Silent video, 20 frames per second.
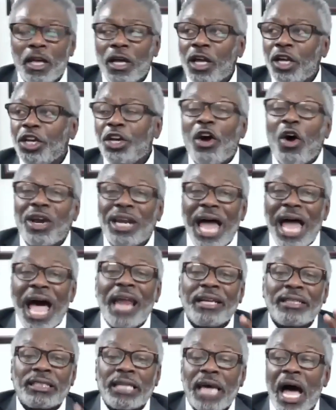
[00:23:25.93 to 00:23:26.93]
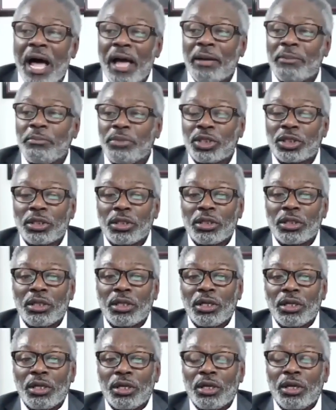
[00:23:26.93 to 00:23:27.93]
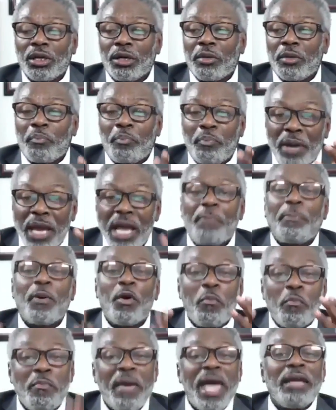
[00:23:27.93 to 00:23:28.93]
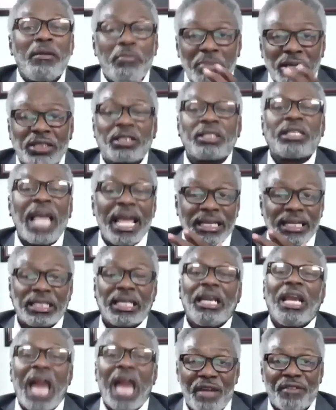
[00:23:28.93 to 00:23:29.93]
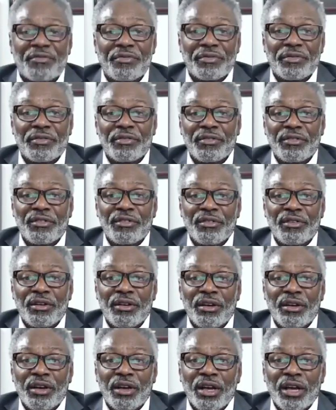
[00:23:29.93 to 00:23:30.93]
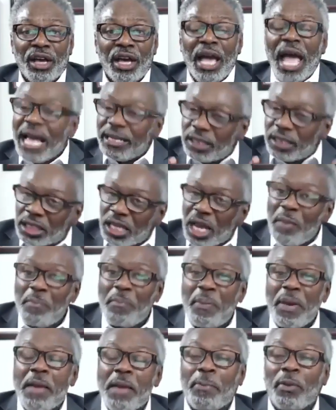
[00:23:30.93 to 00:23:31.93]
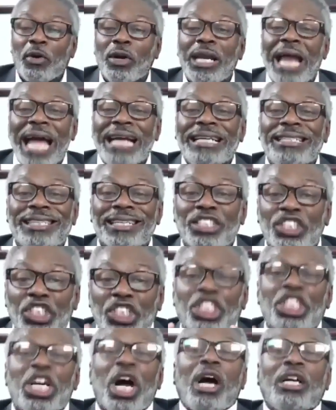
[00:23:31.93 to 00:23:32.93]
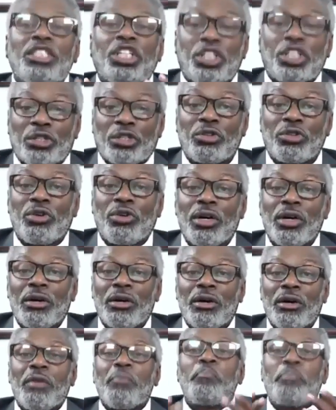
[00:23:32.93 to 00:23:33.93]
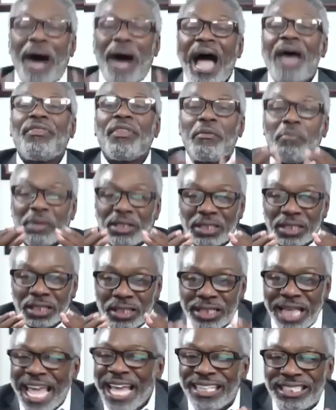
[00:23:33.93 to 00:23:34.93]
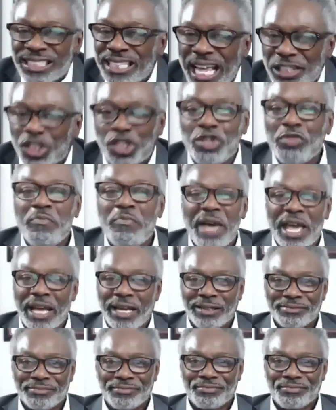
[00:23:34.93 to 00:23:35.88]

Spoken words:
You know, a lot of times people make mistakes in life. And some people like to judge you by the mistakes that you make.